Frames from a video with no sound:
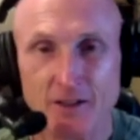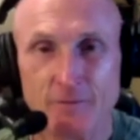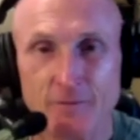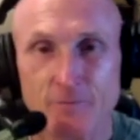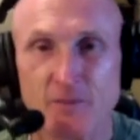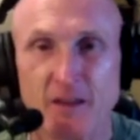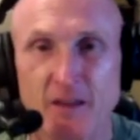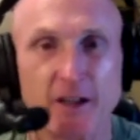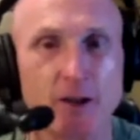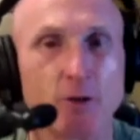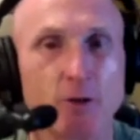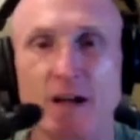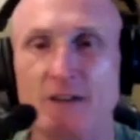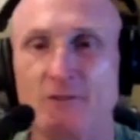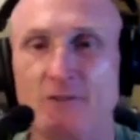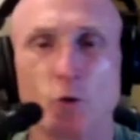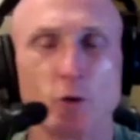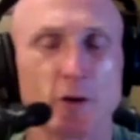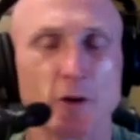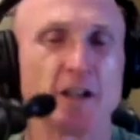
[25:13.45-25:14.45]
they go
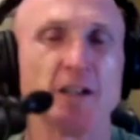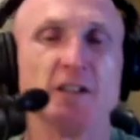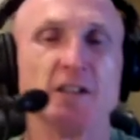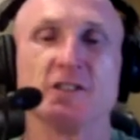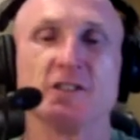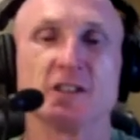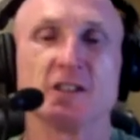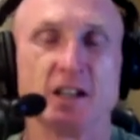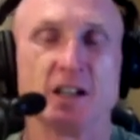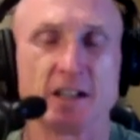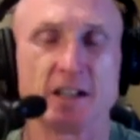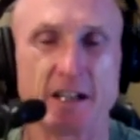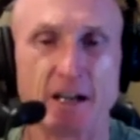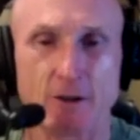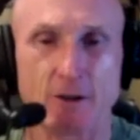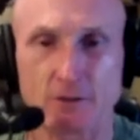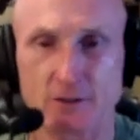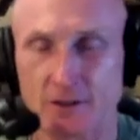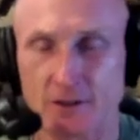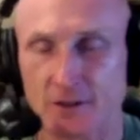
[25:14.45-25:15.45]
have organs cut
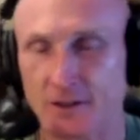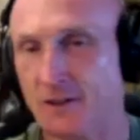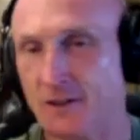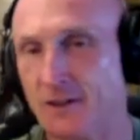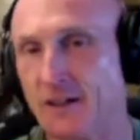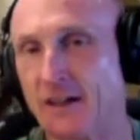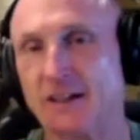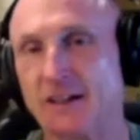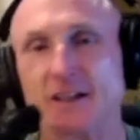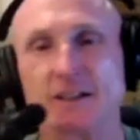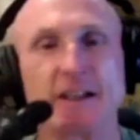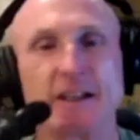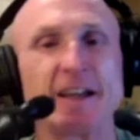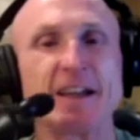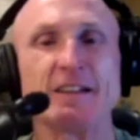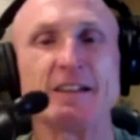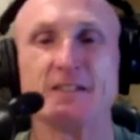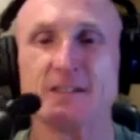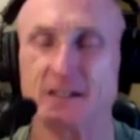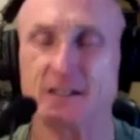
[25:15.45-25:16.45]
out and
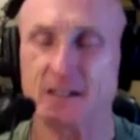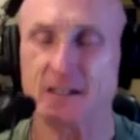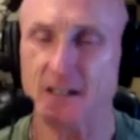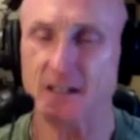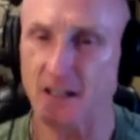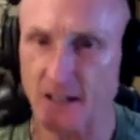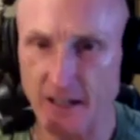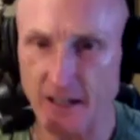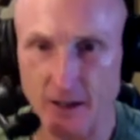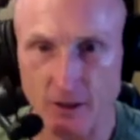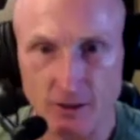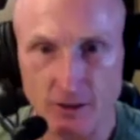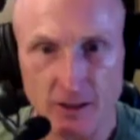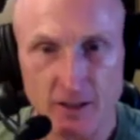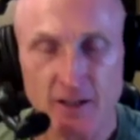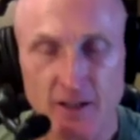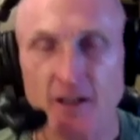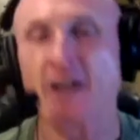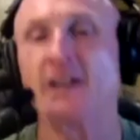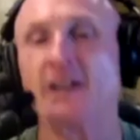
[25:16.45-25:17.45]
glands cut out
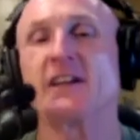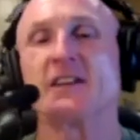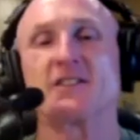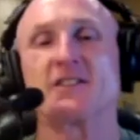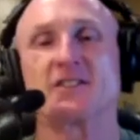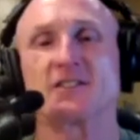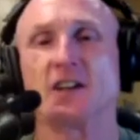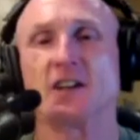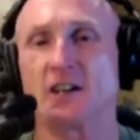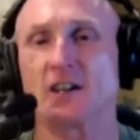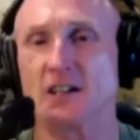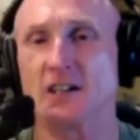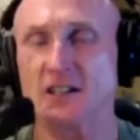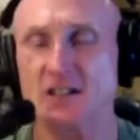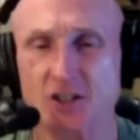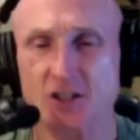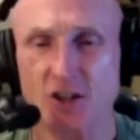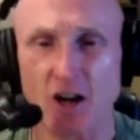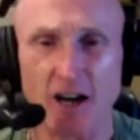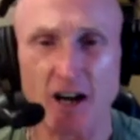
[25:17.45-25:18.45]
and get stuck on
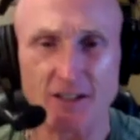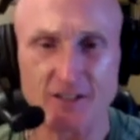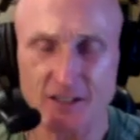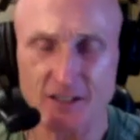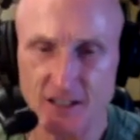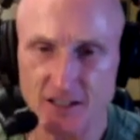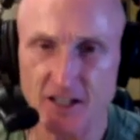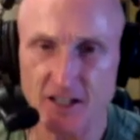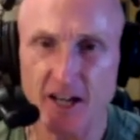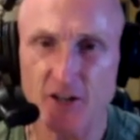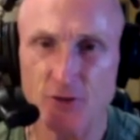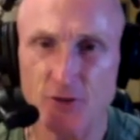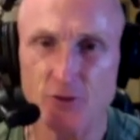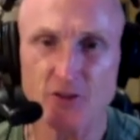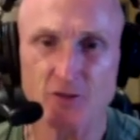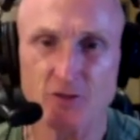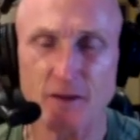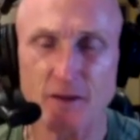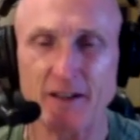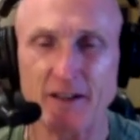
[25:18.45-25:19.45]
toxic,
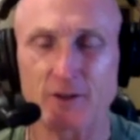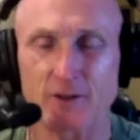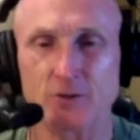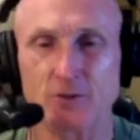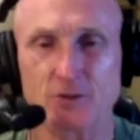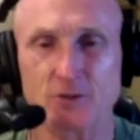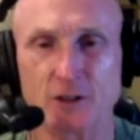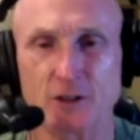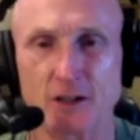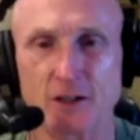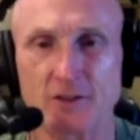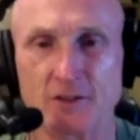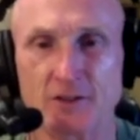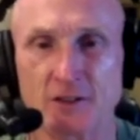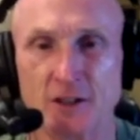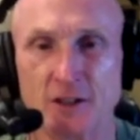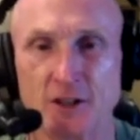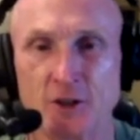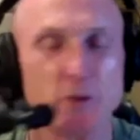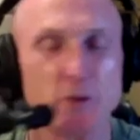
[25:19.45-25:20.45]
dangerous medical drugs,
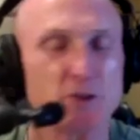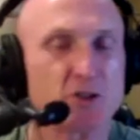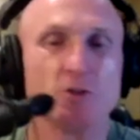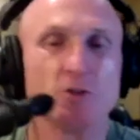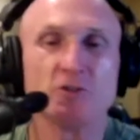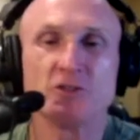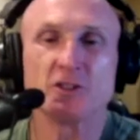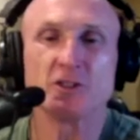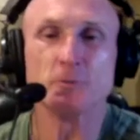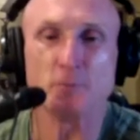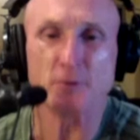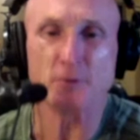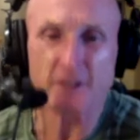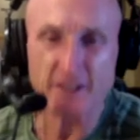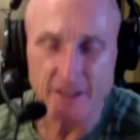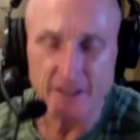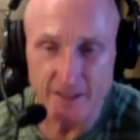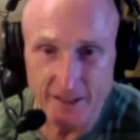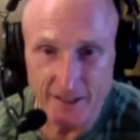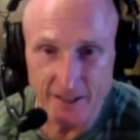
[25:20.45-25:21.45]
which goes
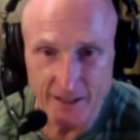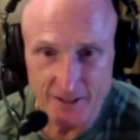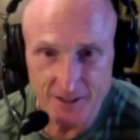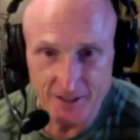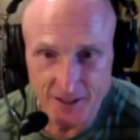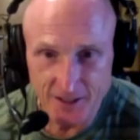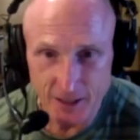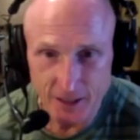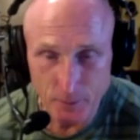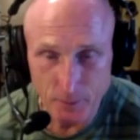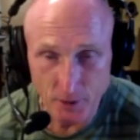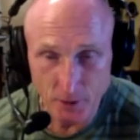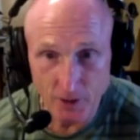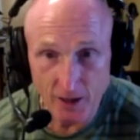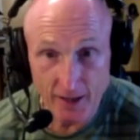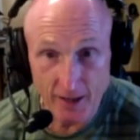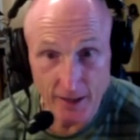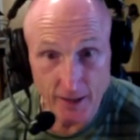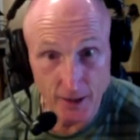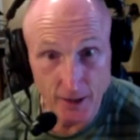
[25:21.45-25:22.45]
completely against the
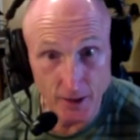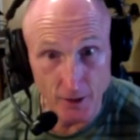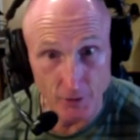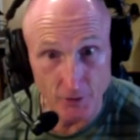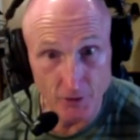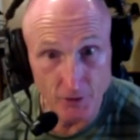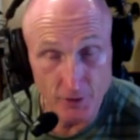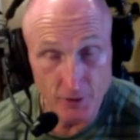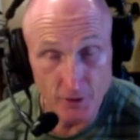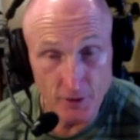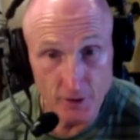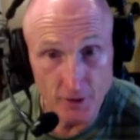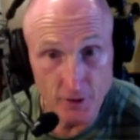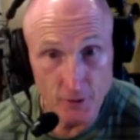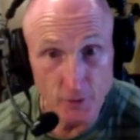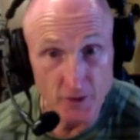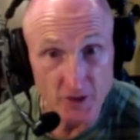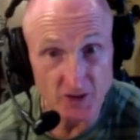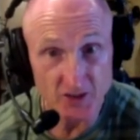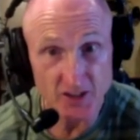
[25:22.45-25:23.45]
Hippocratic Oath,
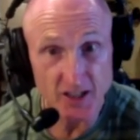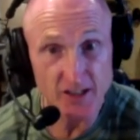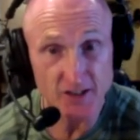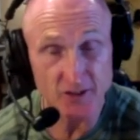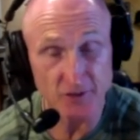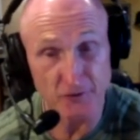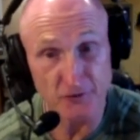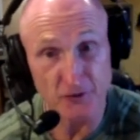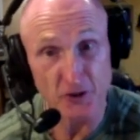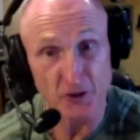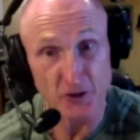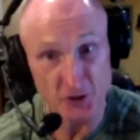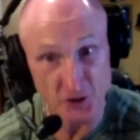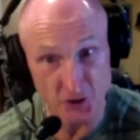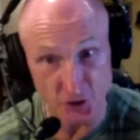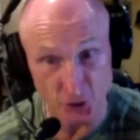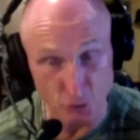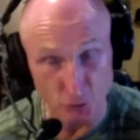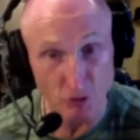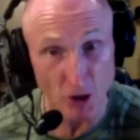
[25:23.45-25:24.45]
which says
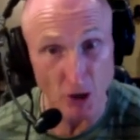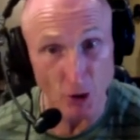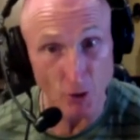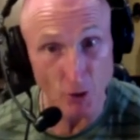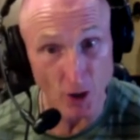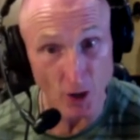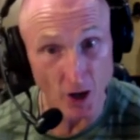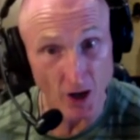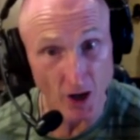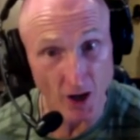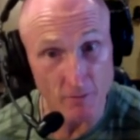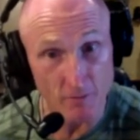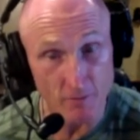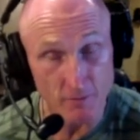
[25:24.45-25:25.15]
first do no harm,